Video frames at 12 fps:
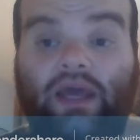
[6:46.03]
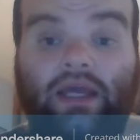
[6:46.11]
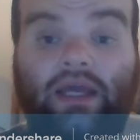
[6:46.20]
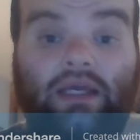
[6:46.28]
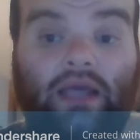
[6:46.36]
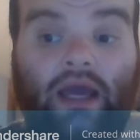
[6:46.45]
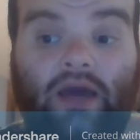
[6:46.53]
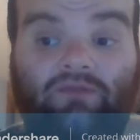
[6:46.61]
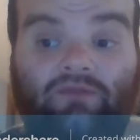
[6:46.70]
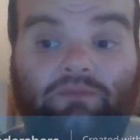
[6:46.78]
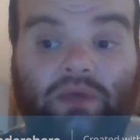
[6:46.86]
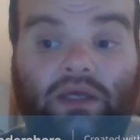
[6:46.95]
They
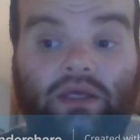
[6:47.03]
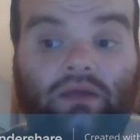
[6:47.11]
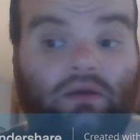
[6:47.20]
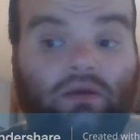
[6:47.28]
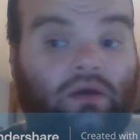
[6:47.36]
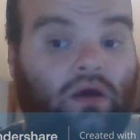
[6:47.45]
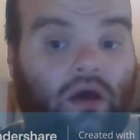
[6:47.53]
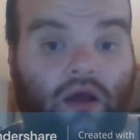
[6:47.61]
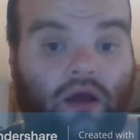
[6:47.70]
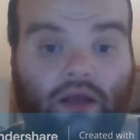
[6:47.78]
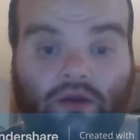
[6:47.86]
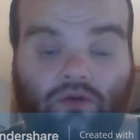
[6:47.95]
have been
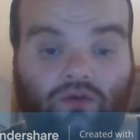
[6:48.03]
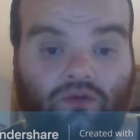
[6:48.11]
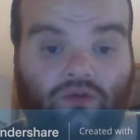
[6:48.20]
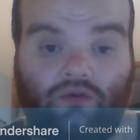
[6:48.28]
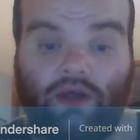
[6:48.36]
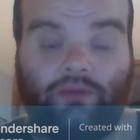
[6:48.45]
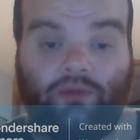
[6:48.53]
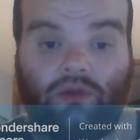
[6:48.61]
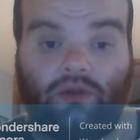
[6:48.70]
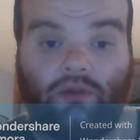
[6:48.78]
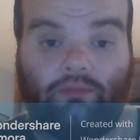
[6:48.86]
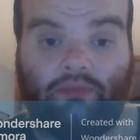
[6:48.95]
an
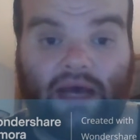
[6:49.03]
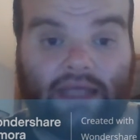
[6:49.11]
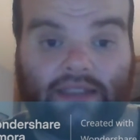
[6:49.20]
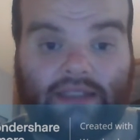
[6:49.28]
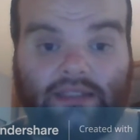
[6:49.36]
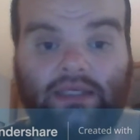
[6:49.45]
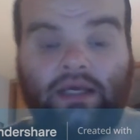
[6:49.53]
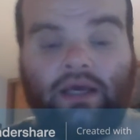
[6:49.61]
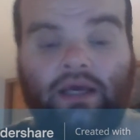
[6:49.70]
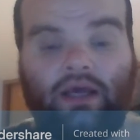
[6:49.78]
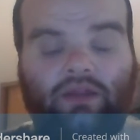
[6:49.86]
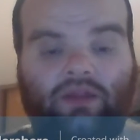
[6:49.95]
incredible band.
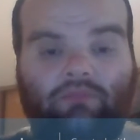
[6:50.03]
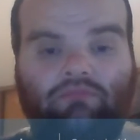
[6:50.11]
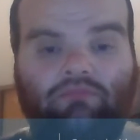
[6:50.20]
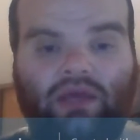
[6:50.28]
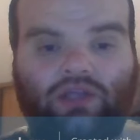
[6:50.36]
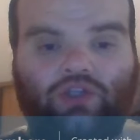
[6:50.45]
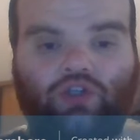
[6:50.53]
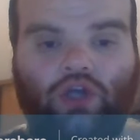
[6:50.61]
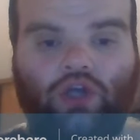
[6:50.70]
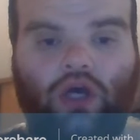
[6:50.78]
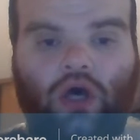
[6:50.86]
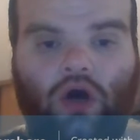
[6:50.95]
The
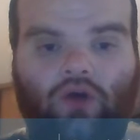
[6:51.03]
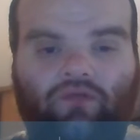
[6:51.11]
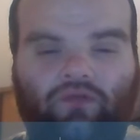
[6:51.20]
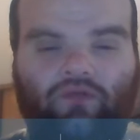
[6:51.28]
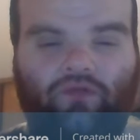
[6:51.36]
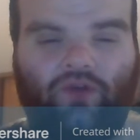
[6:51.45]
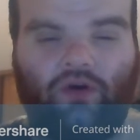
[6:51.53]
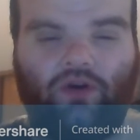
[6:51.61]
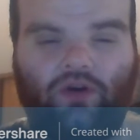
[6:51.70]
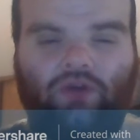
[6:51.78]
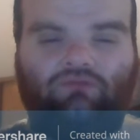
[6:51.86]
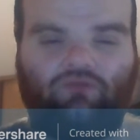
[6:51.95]
mixture of
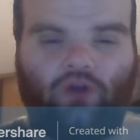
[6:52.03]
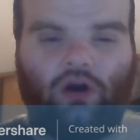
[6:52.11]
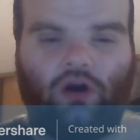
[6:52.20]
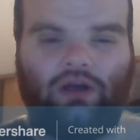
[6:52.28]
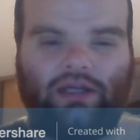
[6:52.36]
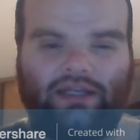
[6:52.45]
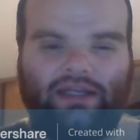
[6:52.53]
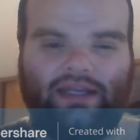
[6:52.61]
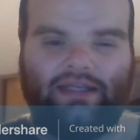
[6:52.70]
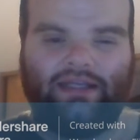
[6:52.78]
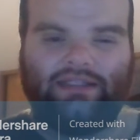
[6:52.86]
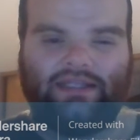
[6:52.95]
funk and rock
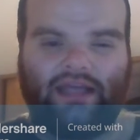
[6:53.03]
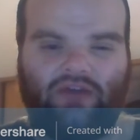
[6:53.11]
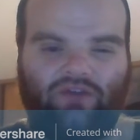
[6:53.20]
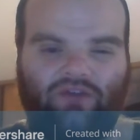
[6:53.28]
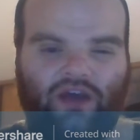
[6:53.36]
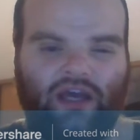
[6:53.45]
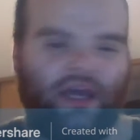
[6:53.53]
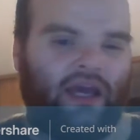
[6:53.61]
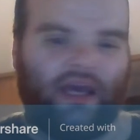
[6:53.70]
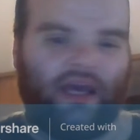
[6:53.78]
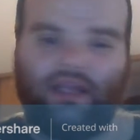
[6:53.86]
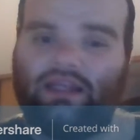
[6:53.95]
linked together,
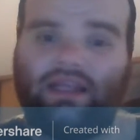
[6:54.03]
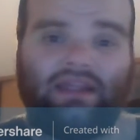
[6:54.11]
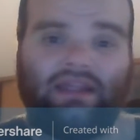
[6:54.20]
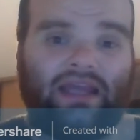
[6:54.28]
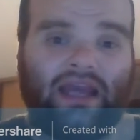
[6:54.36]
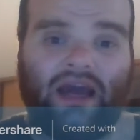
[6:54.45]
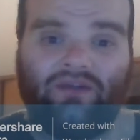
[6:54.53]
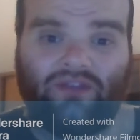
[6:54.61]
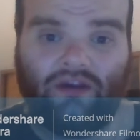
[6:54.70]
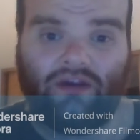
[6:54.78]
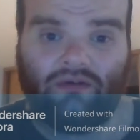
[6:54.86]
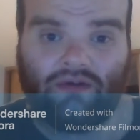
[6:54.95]
they
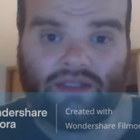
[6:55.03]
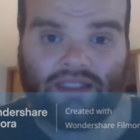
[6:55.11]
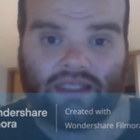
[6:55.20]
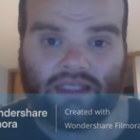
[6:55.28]
have their own